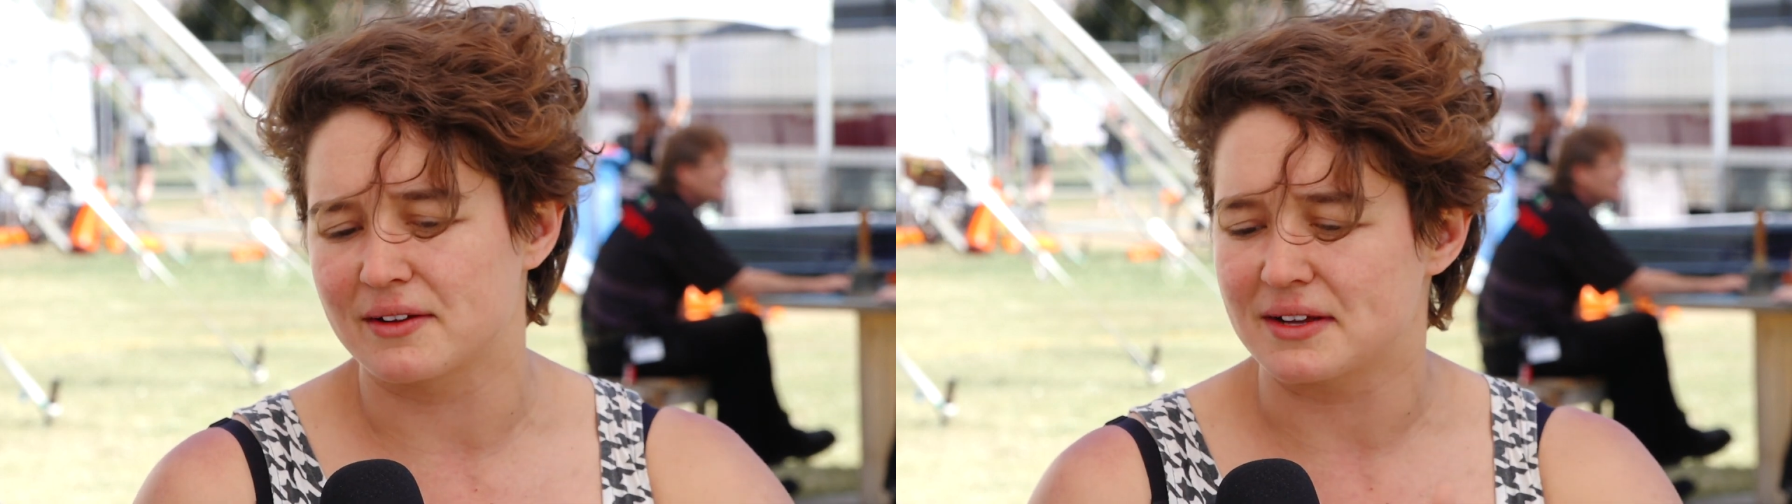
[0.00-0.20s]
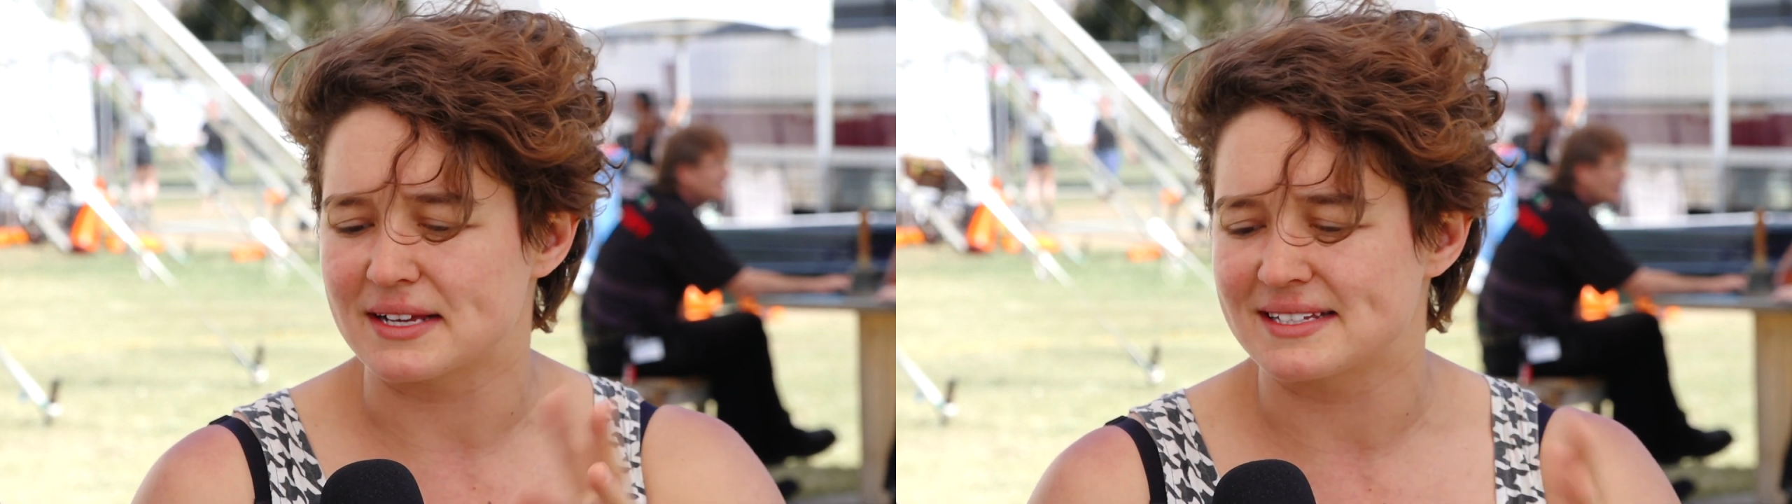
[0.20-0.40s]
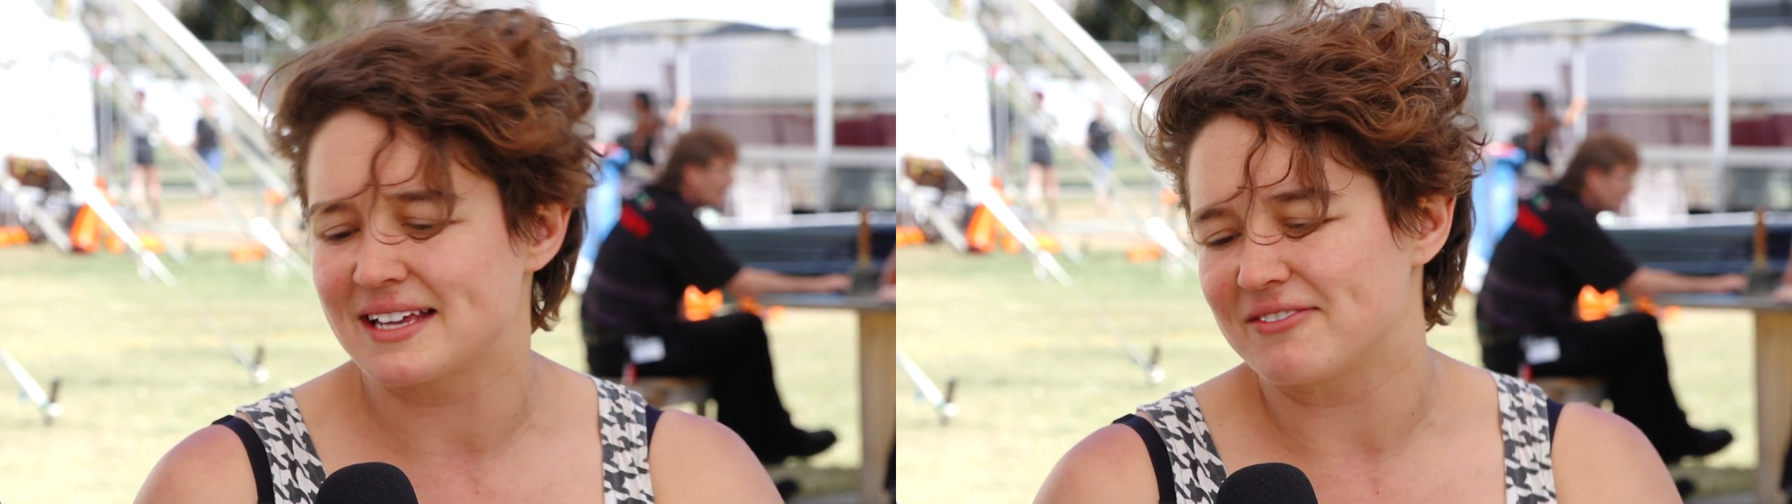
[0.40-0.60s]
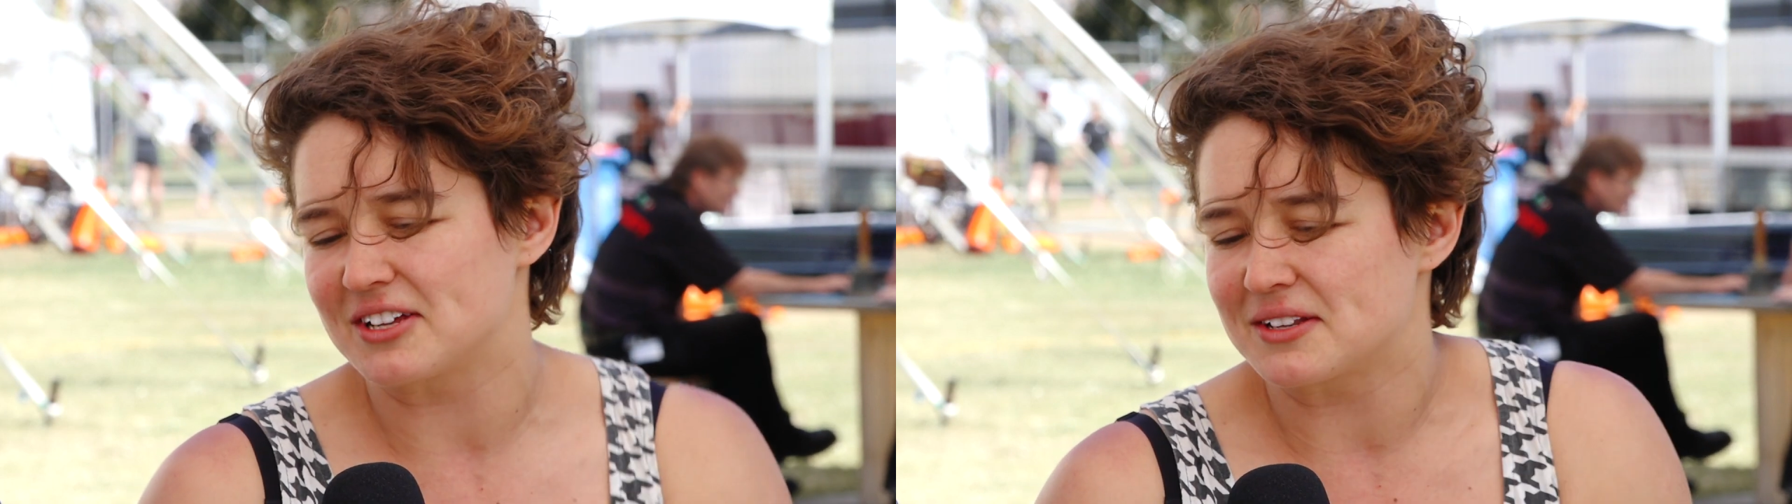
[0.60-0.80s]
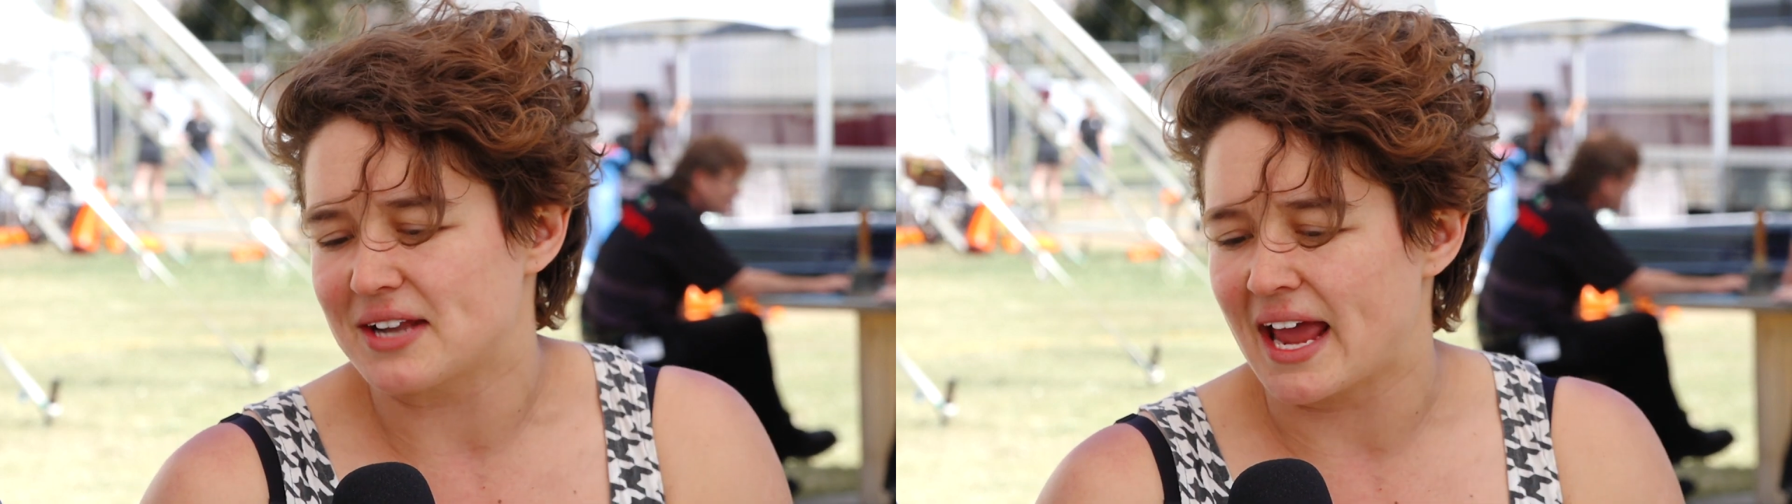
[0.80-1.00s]
a
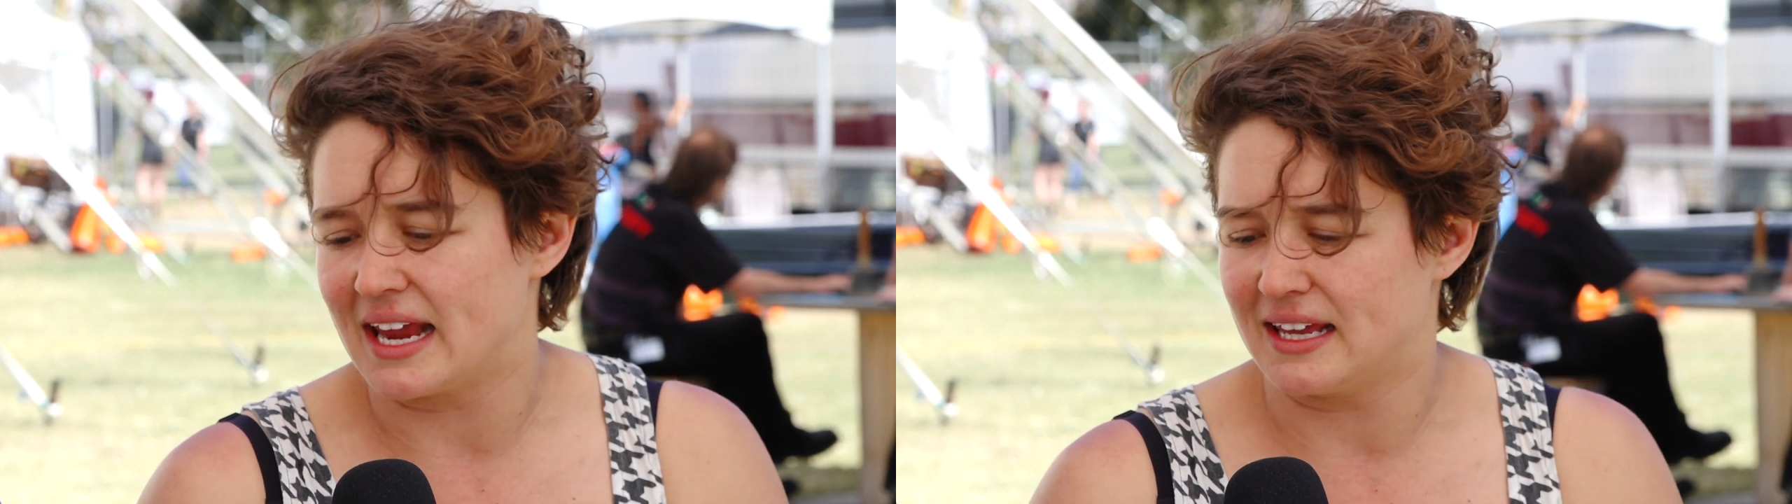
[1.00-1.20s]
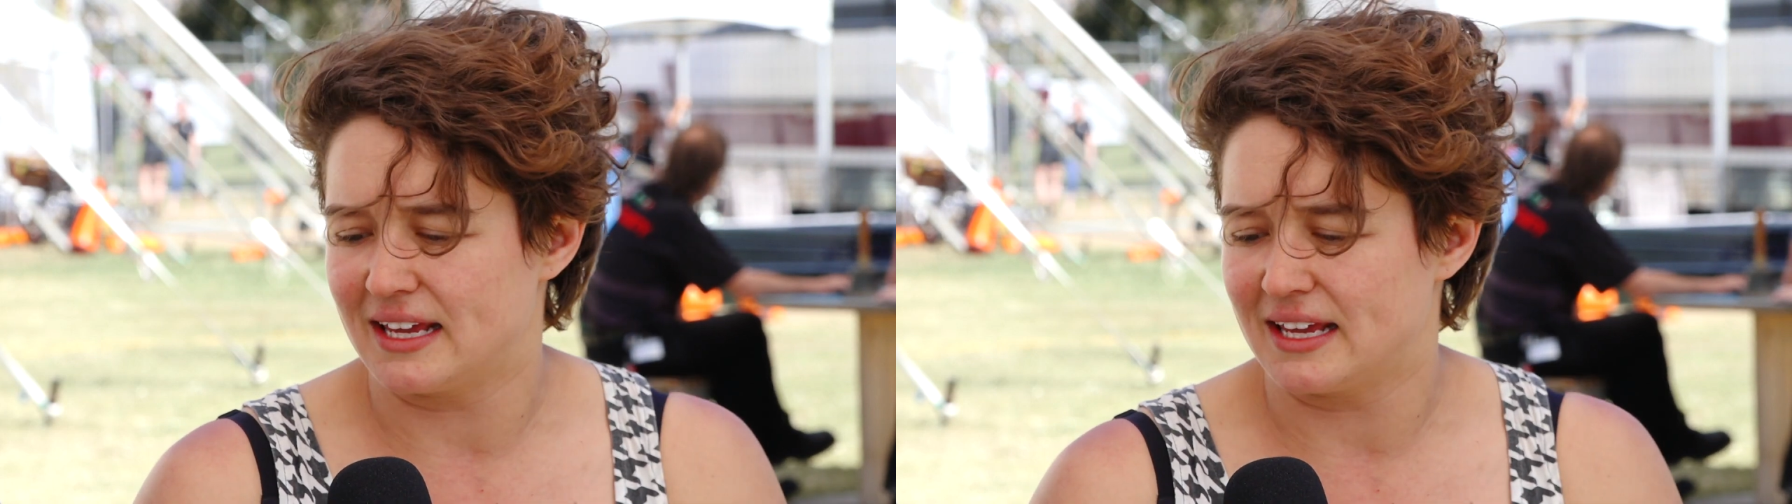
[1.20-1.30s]
7-8